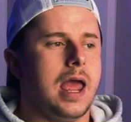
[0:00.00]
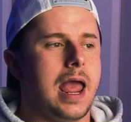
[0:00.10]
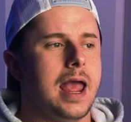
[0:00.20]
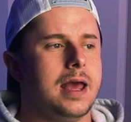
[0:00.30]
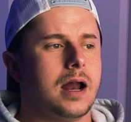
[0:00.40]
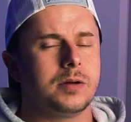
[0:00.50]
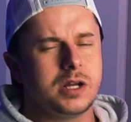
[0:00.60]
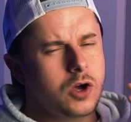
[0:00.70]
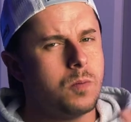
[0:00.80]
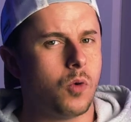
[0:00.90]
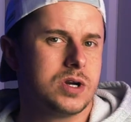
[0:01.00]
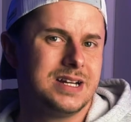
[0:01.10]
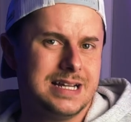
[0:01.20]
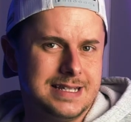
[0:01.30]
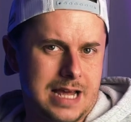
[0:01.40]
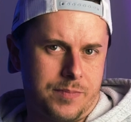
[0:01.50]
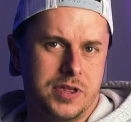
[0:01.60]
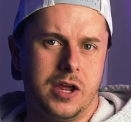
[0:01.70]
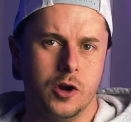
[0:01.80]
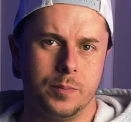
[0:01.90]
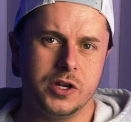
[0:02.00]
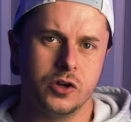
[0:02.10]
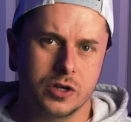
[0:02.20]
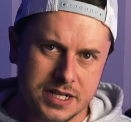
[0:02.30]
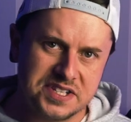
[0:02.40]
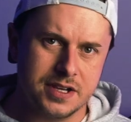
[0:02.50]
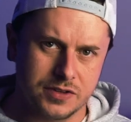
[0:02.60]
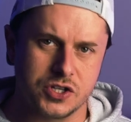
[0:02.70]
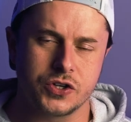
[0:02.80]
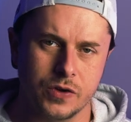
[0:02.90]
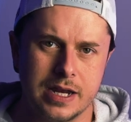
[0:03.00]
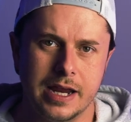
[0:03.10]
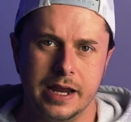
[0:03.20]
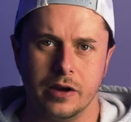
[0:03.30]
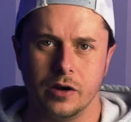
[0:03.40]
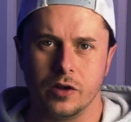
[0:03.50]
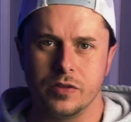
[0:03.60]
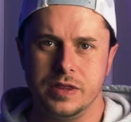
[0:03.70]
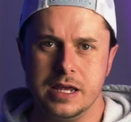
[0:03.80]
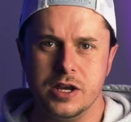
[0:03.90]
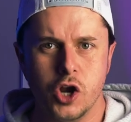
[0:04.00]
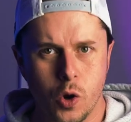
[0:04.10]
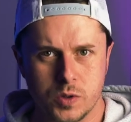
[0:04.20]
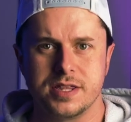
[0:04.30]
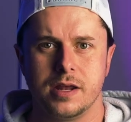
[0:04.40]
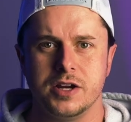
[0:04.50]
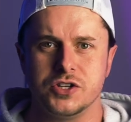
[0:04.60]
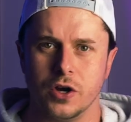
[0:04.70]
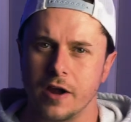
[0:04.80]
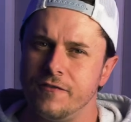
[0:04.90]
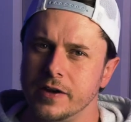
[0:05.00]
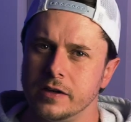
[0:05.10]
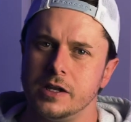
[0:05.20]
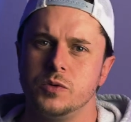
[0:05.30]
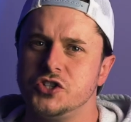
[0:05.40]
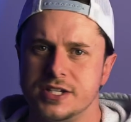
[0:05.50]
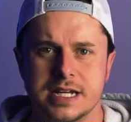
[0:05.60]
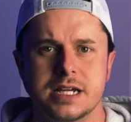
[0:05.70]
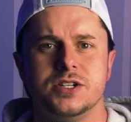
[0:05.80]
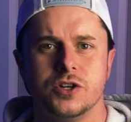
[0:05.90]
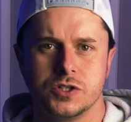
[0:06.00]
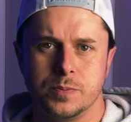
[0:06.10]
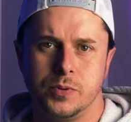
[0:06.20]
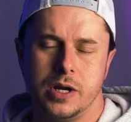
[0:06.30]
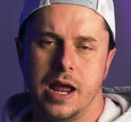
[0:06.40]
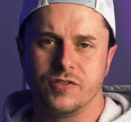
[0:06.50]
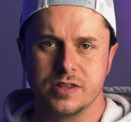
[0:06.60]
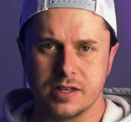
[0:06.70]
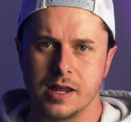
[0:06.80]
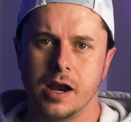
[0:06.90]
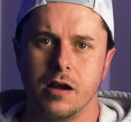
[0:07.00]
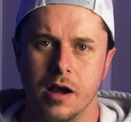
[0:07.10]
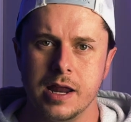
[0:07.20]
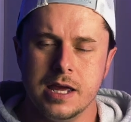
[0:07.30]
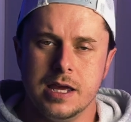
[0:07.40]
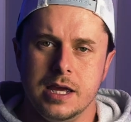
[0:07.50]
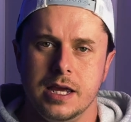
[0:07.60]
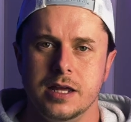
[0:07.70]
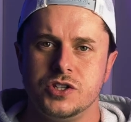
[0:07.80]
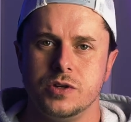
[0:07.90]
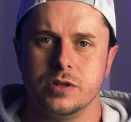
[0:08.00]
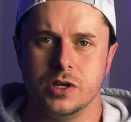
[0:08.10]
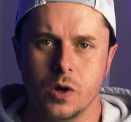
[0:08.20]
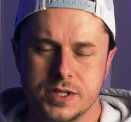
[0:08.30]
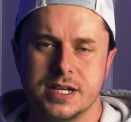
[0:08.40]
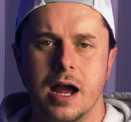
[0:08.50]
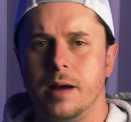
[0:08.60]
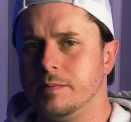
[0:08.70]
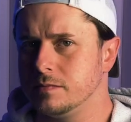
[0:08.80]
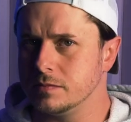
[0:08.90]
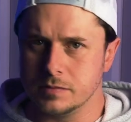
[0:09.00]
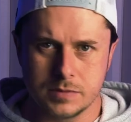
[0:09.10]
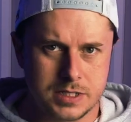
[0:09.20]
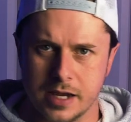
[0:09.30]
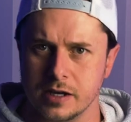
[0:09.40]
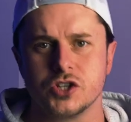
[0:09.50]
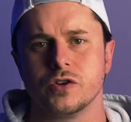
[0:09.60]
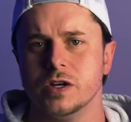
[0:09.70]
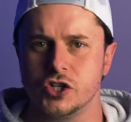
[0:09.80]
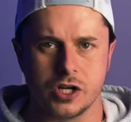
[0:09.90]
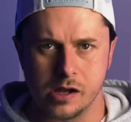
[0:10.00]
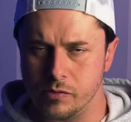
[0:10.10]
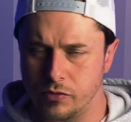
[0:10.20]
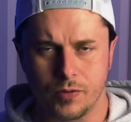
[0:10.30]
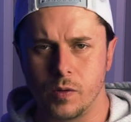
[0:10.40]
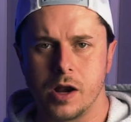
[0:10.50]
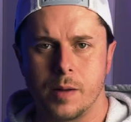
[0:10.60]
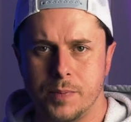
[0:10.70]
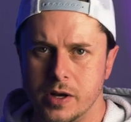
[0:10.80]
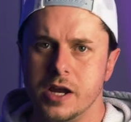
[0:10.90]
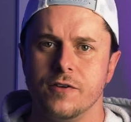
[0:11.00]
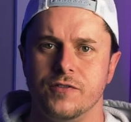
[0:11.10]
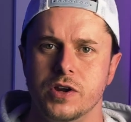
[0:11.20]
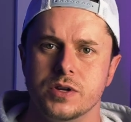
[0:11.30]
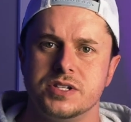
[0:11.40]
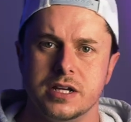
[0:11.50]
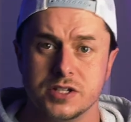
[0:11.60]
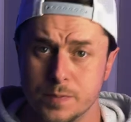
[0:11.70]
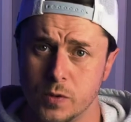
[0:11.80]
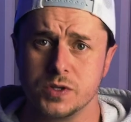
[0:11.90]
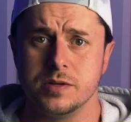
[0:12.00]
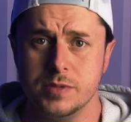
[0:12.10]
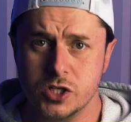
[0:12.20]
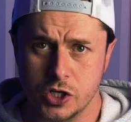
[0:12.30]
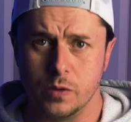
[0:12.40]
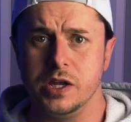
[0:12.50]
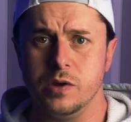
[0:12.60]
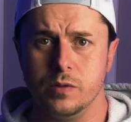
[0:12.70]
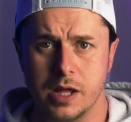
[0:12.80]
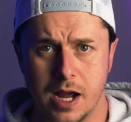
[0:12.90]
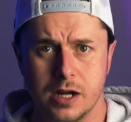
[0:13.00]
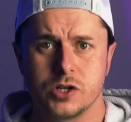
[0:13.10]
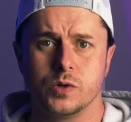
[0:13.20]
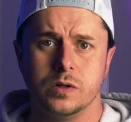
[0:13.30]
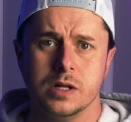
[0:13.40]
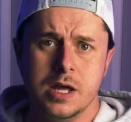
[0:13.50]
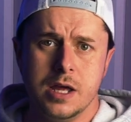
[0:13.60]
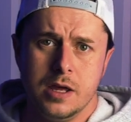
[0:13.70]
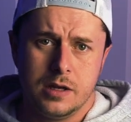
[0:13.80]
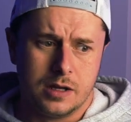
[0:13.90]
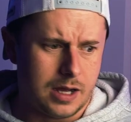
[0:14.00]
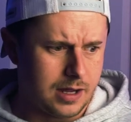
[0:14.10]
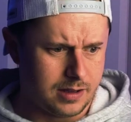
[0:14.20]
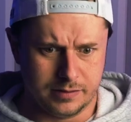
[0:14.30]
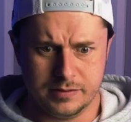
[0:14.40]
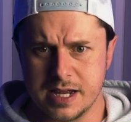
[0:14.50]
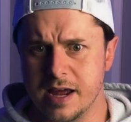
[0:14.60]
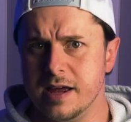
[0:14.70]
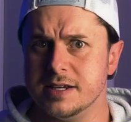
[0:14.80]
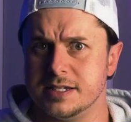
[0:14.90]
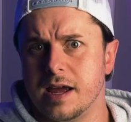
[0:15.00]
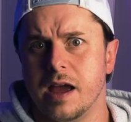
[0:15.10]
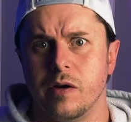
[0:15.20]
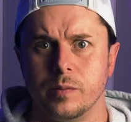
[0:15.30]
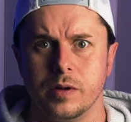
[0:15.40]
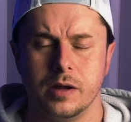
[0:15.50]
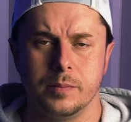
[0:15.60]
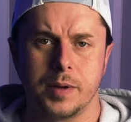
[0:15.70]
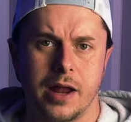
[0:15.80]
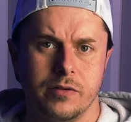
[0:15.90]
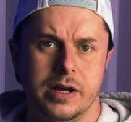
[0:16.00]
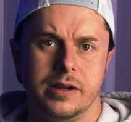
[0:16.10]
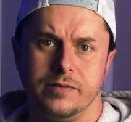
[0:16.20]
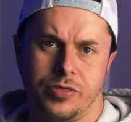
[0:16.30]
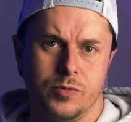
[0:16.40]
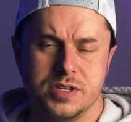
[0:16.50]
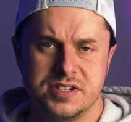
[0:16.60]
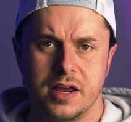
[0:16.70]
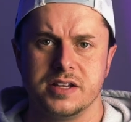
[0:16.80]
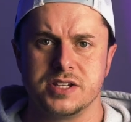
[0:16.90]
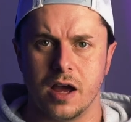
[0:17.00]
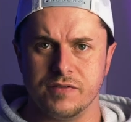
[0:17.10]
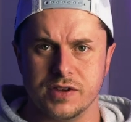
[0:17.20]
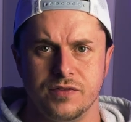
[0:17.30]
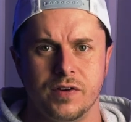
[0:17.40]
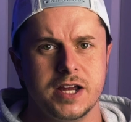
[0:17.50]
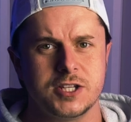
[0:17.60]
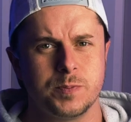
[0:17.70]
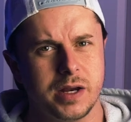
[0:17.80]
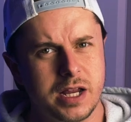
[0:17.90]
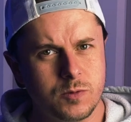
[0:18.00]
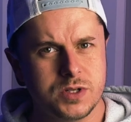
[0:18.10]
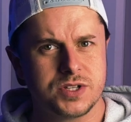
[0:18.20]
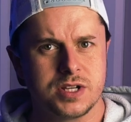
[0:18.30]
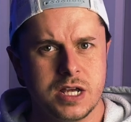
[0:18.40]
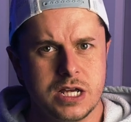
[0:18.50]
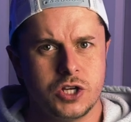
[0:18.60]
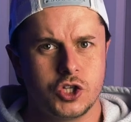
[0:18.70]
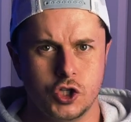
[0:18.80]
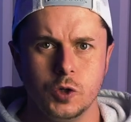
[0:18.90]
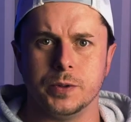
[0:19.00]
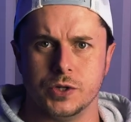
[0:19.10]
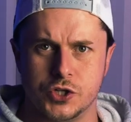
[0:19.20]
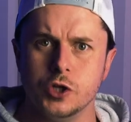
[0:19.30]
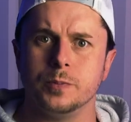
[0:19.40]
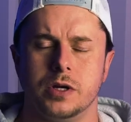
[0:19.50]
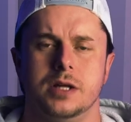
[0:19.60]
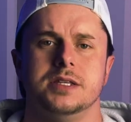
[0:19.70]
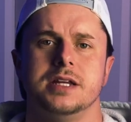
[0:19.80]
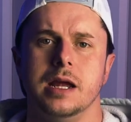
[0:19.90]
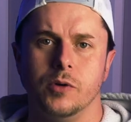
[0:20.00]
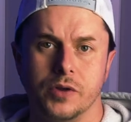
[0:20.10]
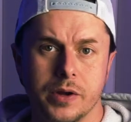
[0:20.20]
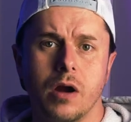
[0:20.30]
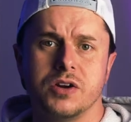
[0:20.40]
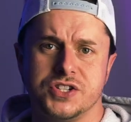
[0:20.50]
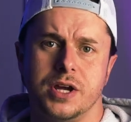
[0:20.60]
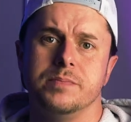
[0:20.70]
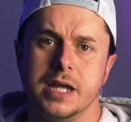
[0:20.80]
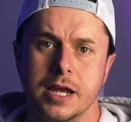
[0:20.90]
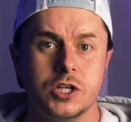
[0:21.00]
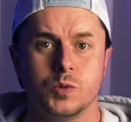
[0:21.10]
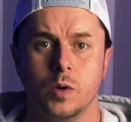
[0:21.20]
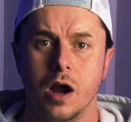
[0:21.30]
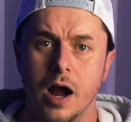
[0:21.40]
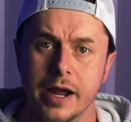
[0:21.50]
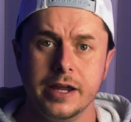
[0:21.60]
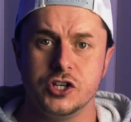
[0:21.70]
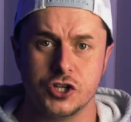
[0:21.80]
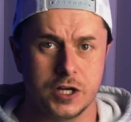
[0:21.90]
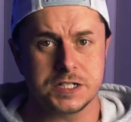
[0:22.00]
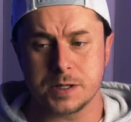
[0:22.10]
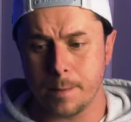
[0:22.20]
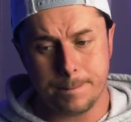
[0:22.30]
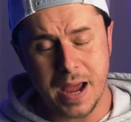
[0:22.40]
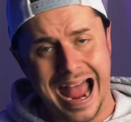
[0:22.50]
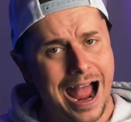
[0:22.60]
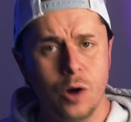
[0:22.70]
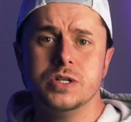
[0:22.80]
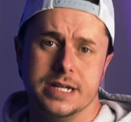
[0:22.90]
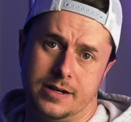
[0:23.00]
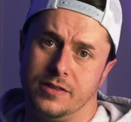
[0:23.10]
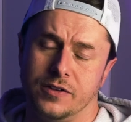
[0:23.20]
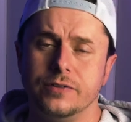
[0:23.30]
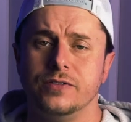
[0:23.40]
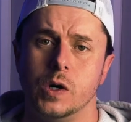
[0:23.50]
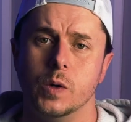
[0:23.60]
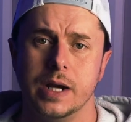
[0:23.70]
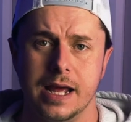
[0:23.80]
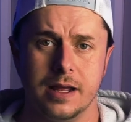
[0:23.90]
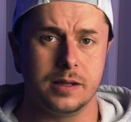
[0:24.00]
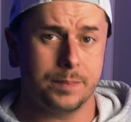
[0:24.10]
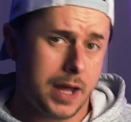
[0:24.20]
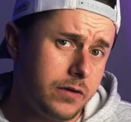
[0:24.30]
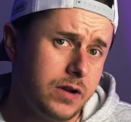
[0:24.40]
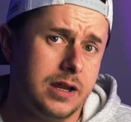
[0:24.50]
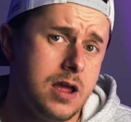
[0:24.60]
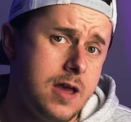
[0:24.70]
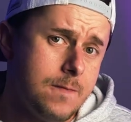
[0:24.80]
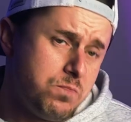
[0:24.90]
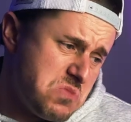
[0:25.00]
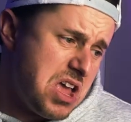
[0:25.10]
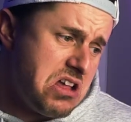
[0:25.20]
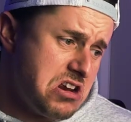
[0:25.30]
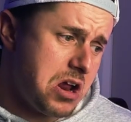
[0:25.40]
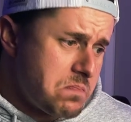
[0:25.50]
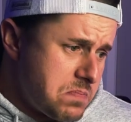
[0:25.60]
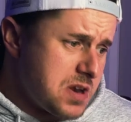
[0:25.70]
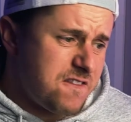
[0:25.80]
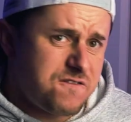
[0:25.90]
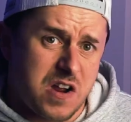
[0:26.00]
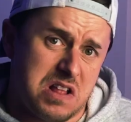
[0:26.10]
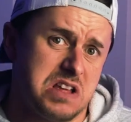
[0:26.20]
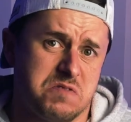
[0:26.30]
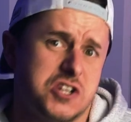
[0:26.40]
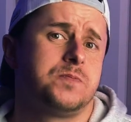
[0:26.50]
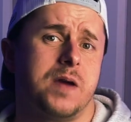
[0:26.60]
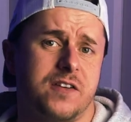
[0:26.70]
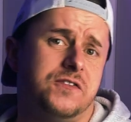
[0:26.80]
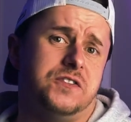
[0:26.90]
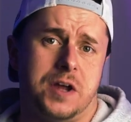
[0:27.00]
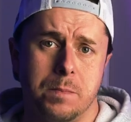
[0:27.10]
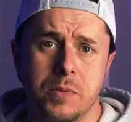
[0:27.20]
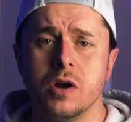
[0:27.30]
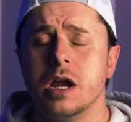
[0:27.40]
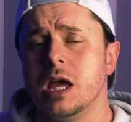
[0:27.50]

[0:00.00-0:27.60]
And I'm going to go more in depth here, but you're going to see on the screen here the notes that I took. I figured that it was just easier to put everything that I got into the Notes app, taking a screenshot, throwing it up on here for you to see, as opposed to me showing you the actual day in, day out battery through the settings of the device. But it was super unstable. There are some days where I just pounded the phone and the battery ended up at a fairly respectful number.